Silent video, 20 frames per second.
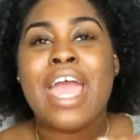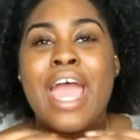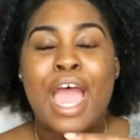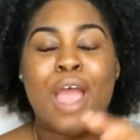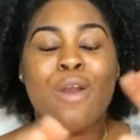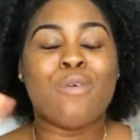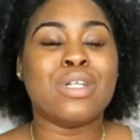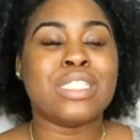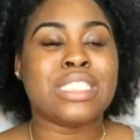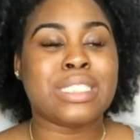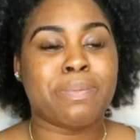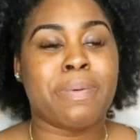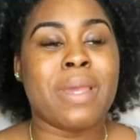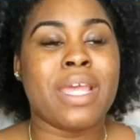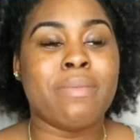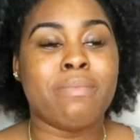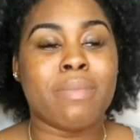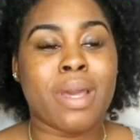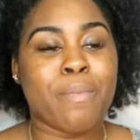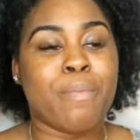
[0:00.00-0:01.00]
I would
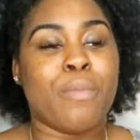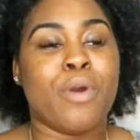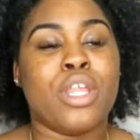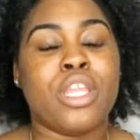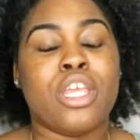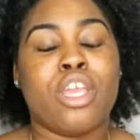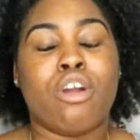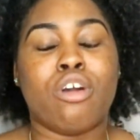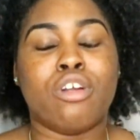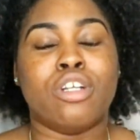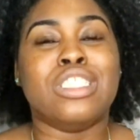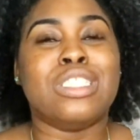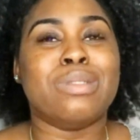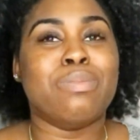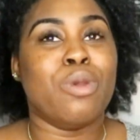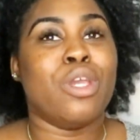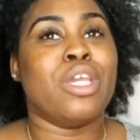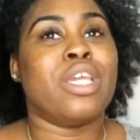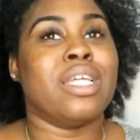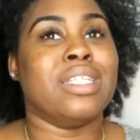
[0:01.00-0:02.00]
spend my money on
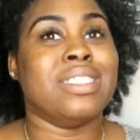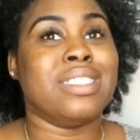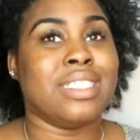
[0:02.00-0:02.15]
smoking